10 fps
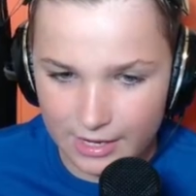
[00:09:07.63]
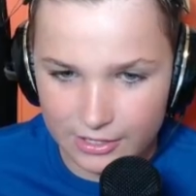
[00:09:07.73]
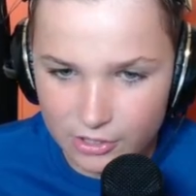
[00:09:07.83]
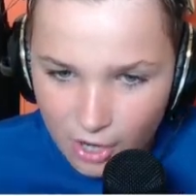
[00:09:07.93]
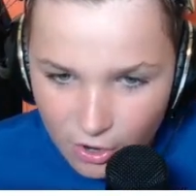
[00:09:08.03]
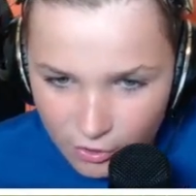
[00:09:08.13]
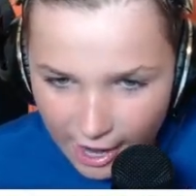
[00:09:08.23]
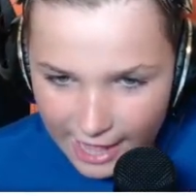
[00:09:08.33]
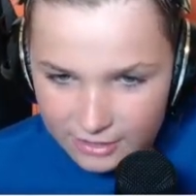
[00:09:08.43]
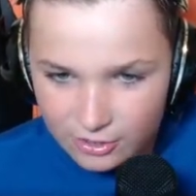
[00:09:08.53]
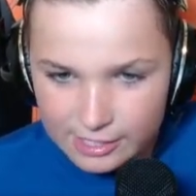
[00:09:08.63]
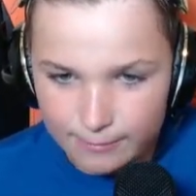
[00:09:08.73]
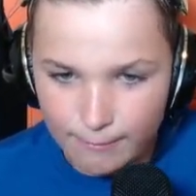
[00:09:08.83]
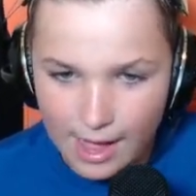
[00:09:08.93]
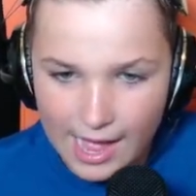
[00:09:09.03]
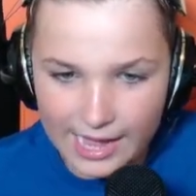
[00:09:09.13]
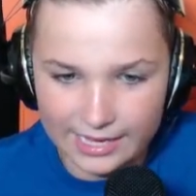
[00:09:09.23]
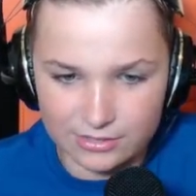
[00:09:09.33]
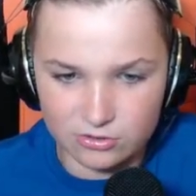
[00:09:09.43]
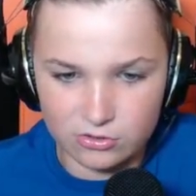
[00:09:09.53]
I know, right? Look at
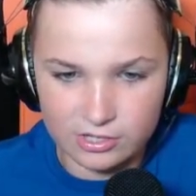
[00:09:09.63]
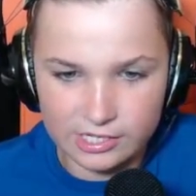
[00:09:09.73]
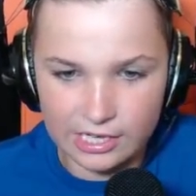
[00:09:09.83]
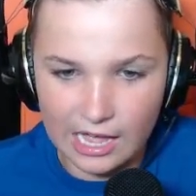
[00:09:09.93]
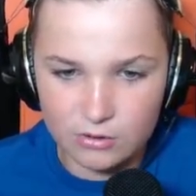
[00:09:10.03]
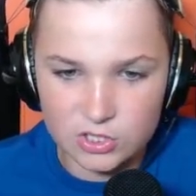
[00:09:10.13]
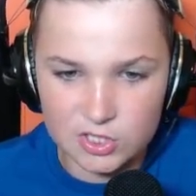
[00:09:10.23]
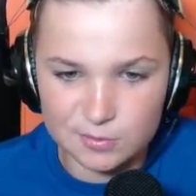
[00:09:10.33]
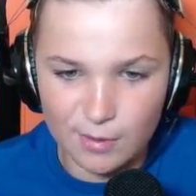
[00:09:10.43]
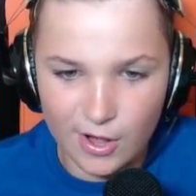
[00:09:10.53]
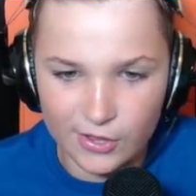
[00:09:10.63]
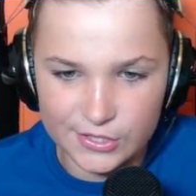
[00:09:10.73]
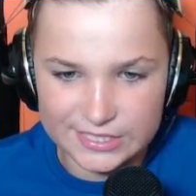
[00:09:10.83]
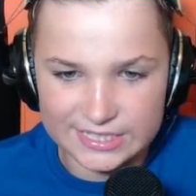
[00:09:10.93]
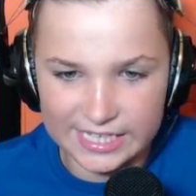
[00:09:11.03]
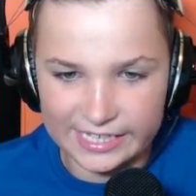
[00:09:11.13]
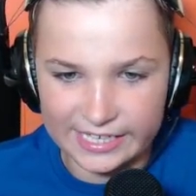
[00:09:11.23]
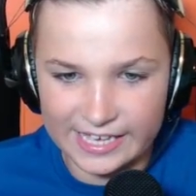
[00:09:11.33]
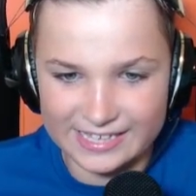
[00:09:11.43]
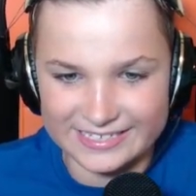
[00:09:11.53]
mine. Look how small this thing
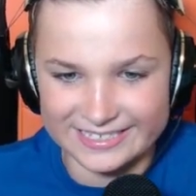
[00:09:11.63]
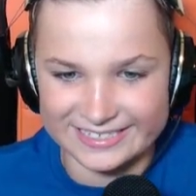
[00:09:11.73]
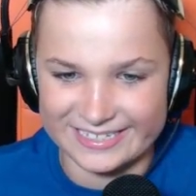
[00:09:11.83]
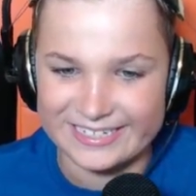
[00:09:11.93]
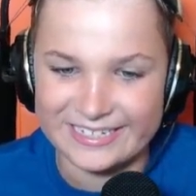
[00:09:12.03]
is.